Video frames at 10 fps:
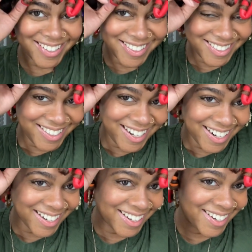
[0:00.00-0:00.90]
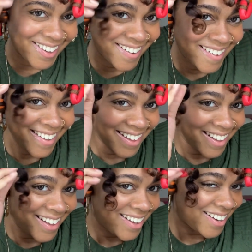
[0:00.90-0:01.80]
Yeah.
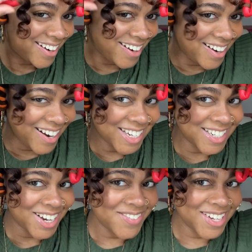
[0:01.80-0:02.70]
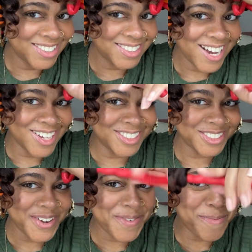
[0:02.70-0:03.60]
Oh, I love this style
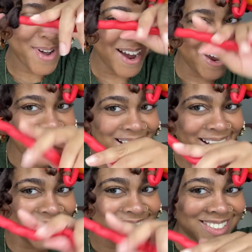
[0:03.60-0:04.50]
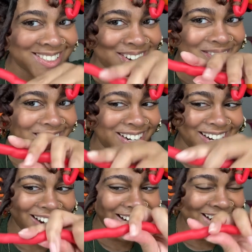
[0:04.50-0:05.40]
so much. Oh my
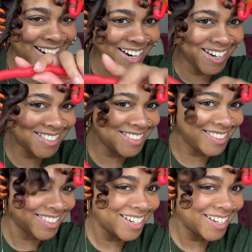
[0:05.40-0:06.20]
gosh.